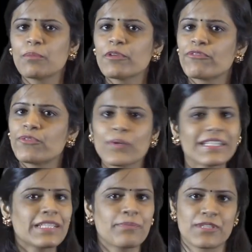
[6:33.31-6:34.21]
will be
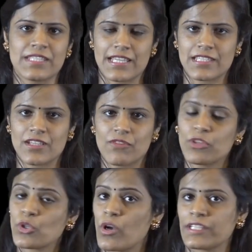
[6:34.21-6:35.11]
fluently processed
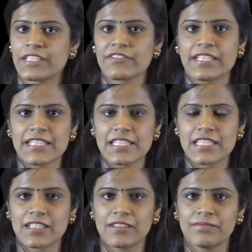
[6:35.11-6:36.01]
with cognitive
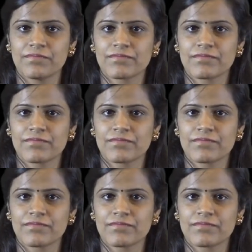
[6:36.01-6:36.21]
ease.